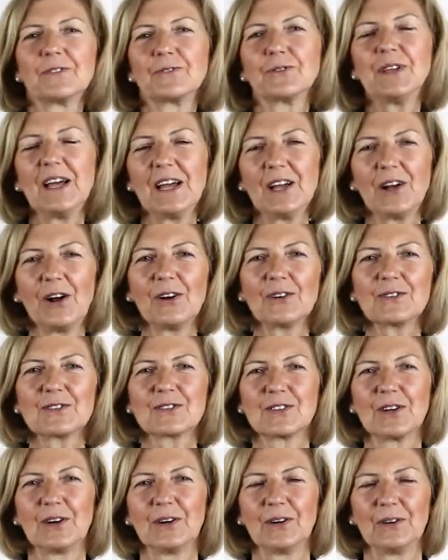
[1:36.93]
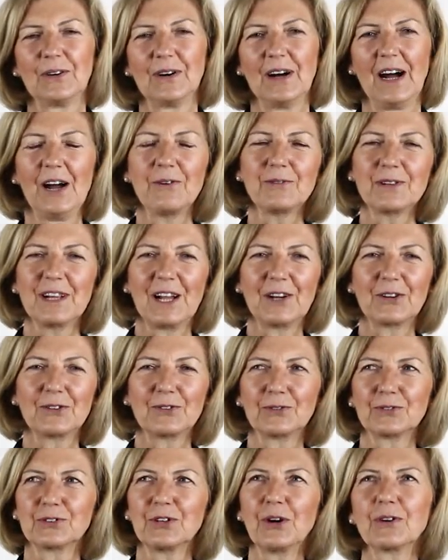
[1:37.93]
today also i would like
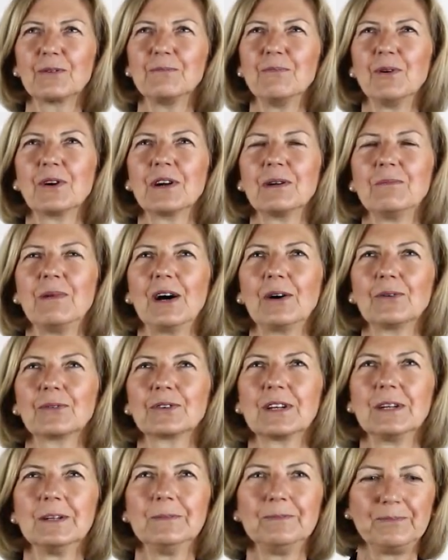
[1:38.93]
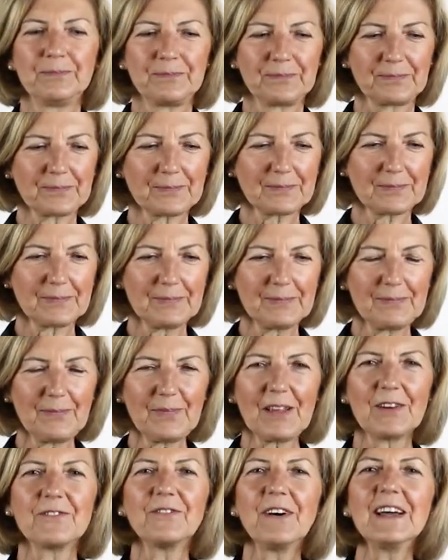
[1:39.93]
to talk more about
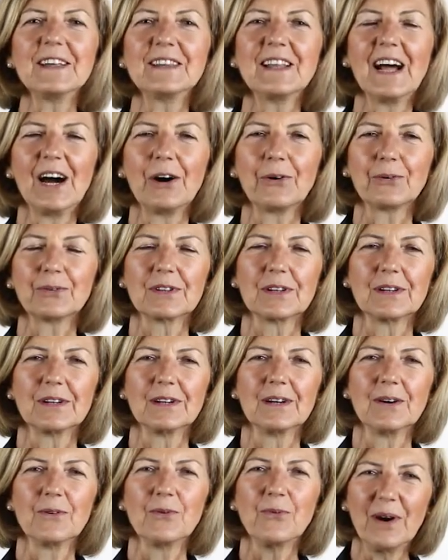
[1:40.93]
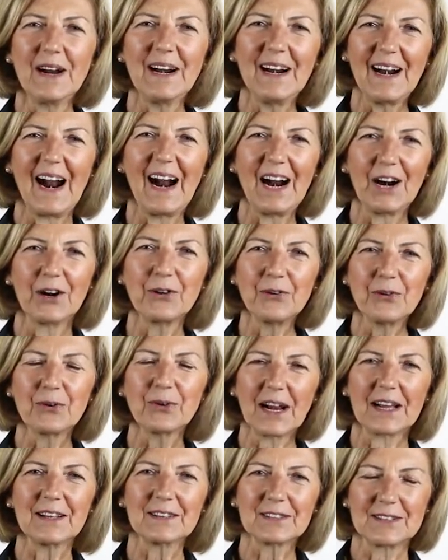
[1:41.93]
find out where are you
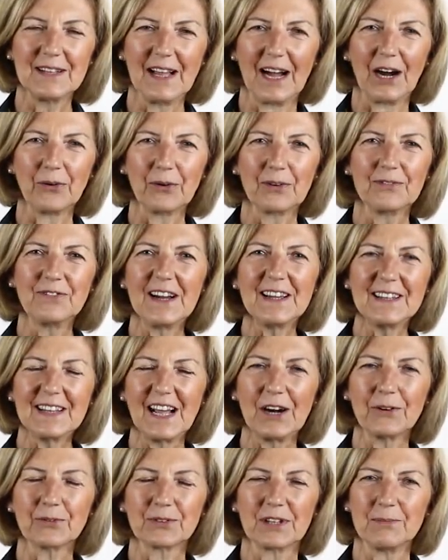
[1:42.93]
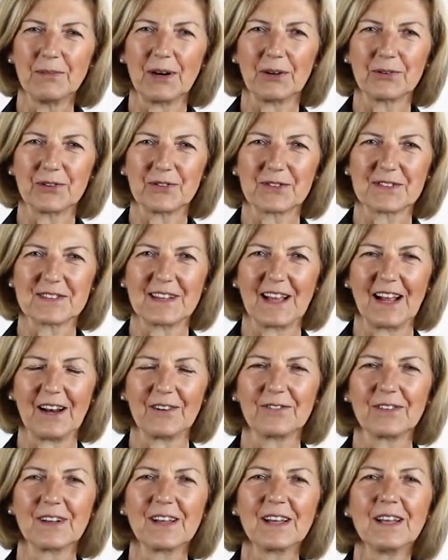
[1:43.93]
right now find out about
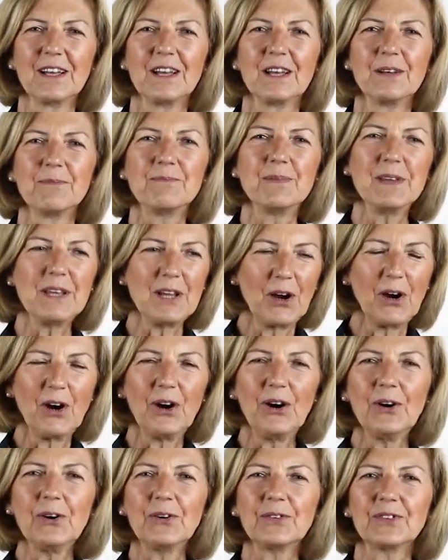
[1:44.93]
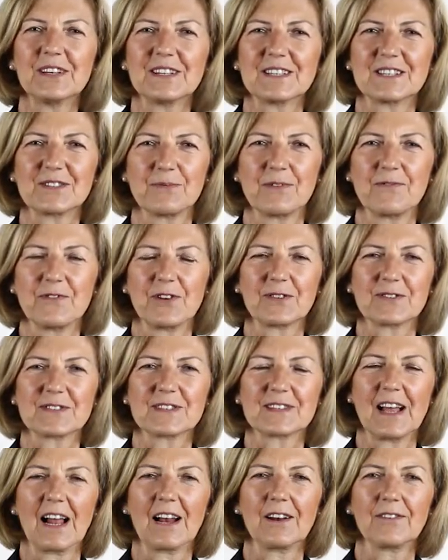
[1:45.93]
yourself be honest with
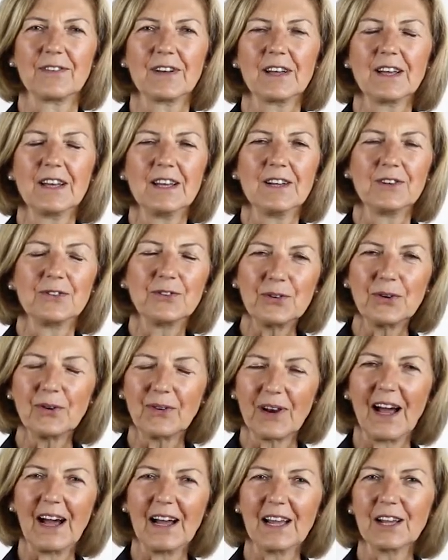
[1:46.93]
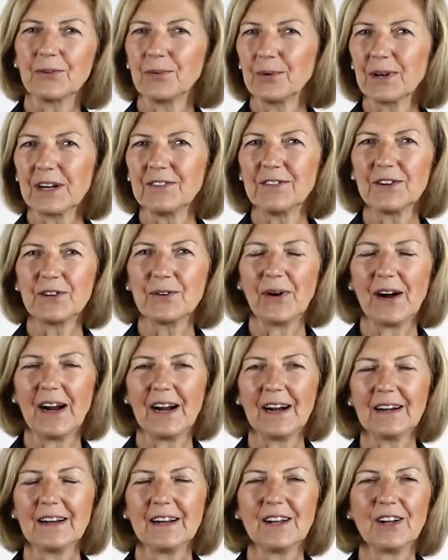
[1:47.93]
yourself do you like wherever you
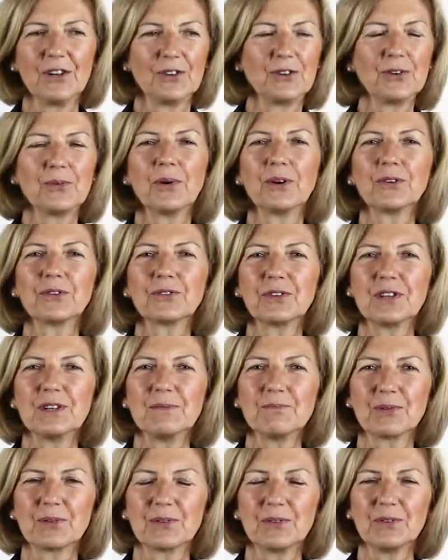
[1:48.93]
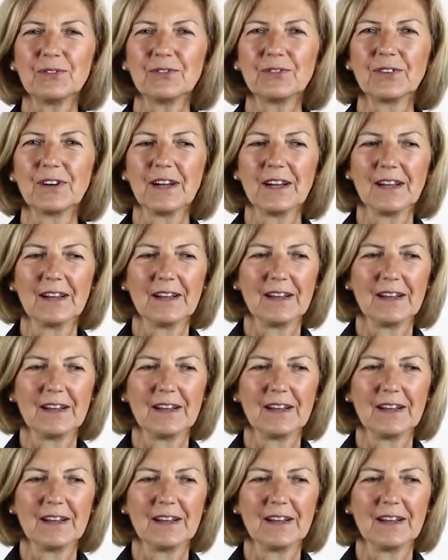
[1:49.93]
are do you want to improve